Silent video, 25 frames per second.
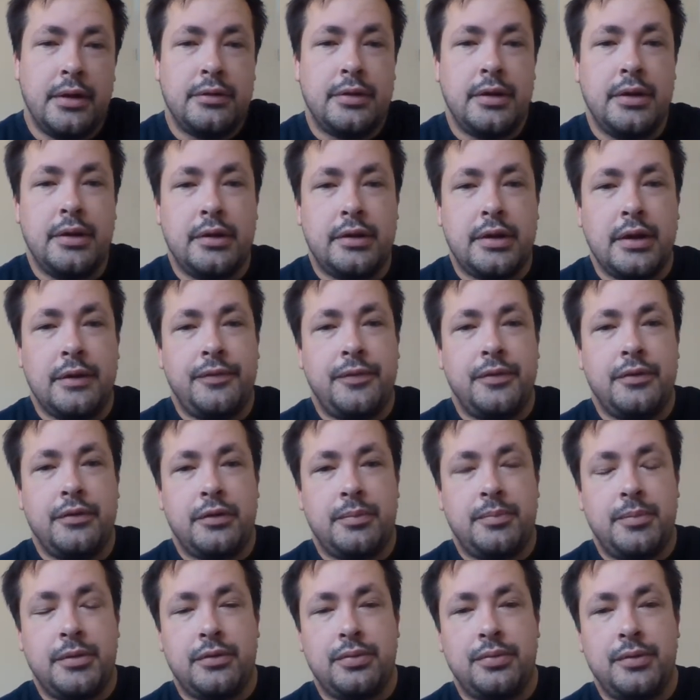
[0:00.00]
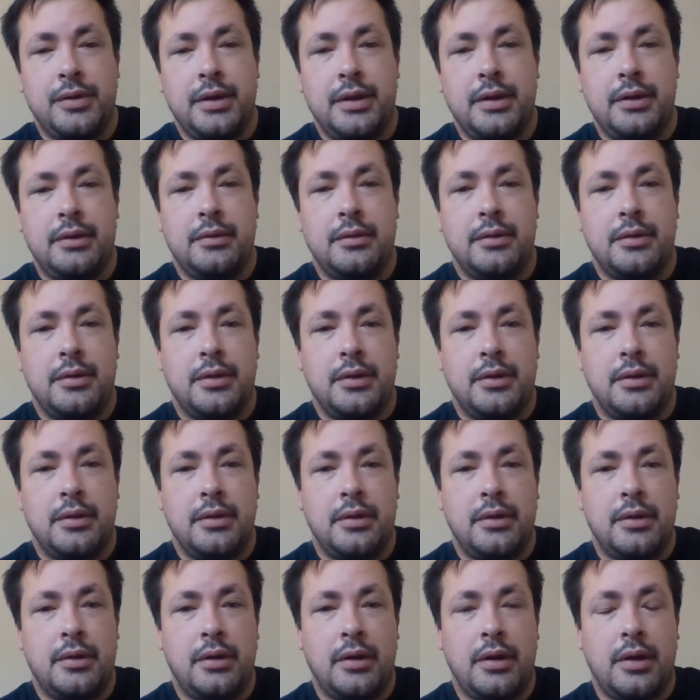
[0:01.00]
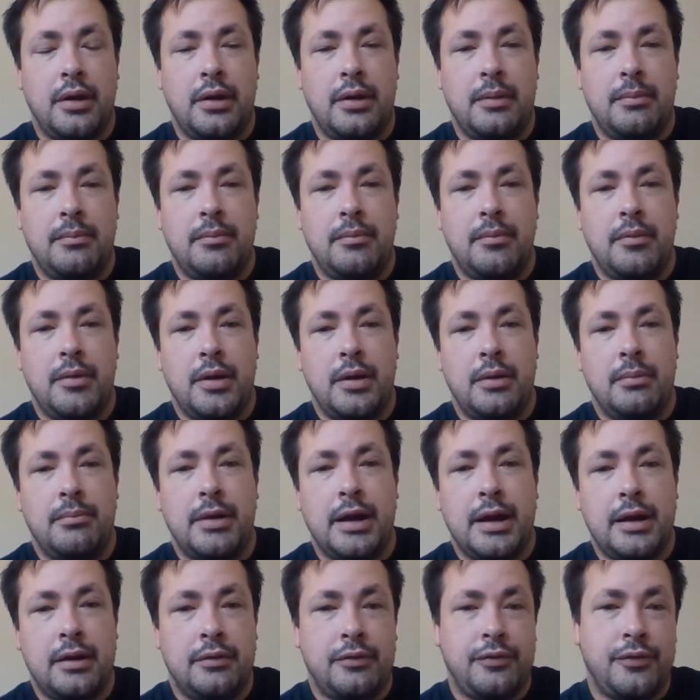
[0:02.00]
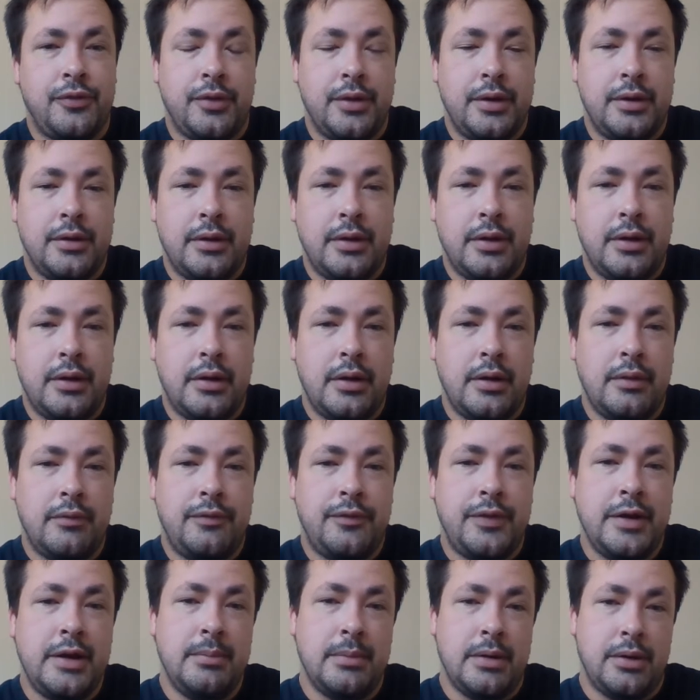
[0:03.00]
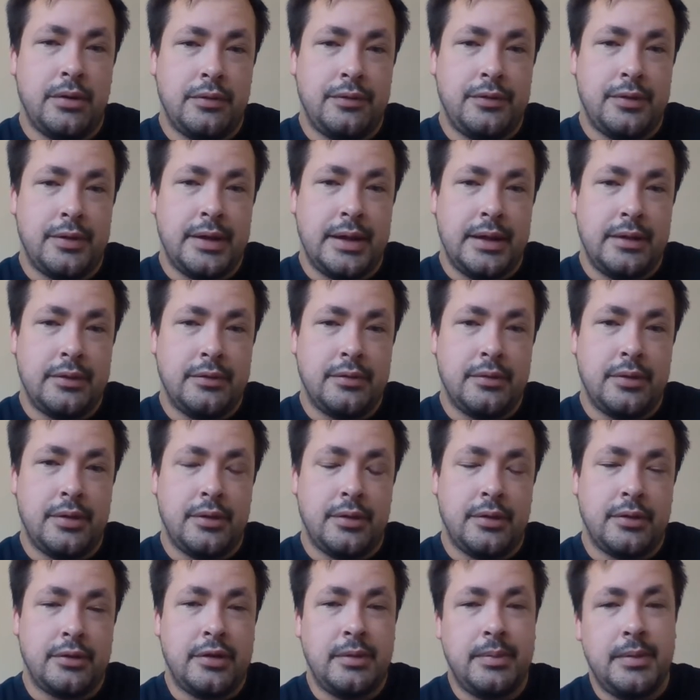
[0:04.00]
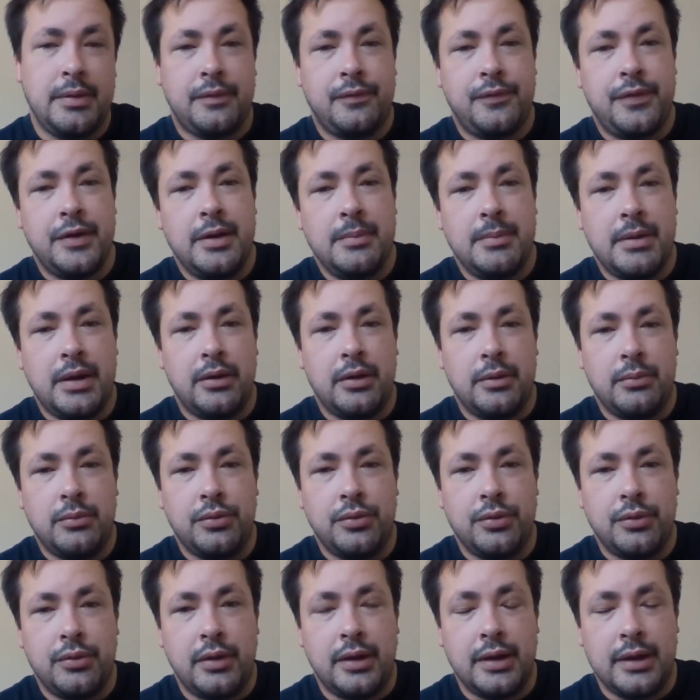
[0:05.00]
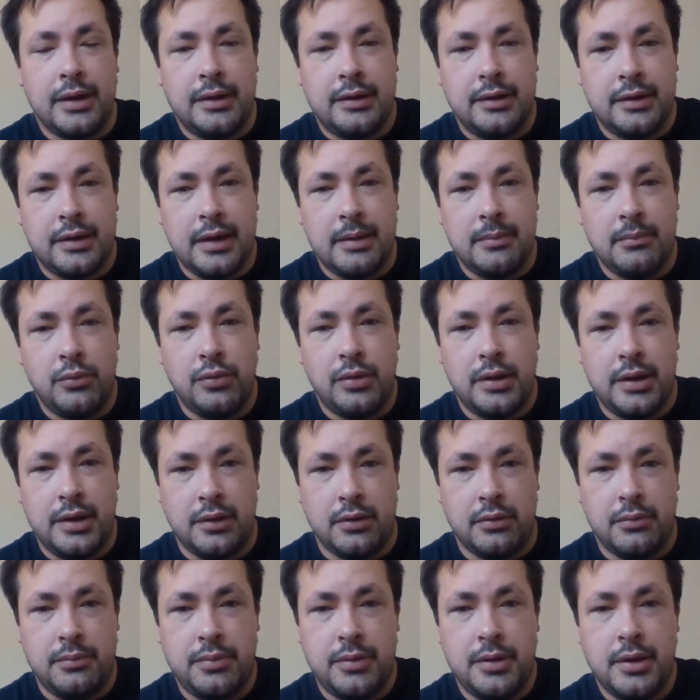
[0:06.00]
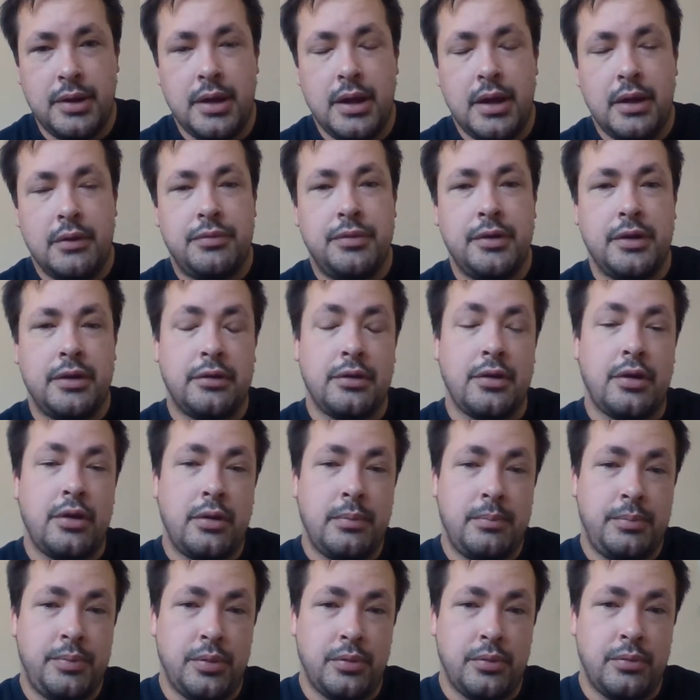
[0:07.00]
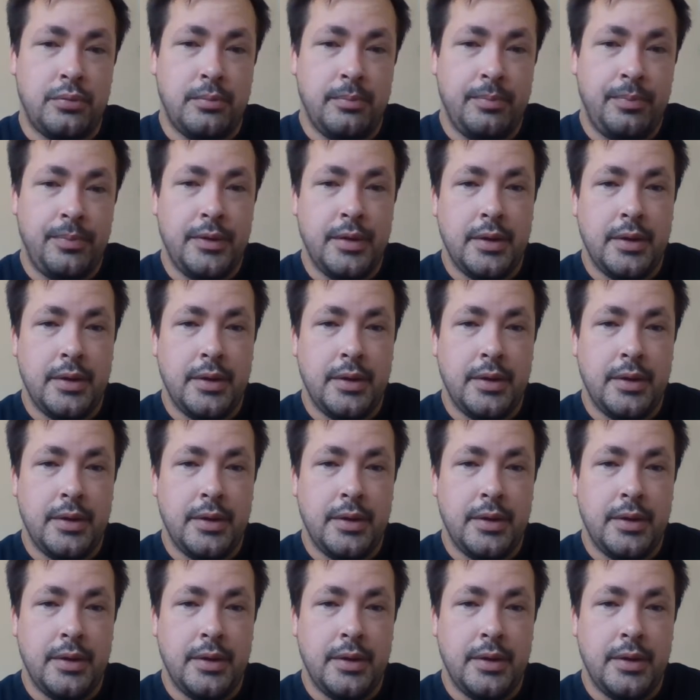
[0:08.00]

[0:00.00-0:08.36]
See the difference between um, male and, fi- uh, and female financial hardship. Female are more likely to get more help. For example,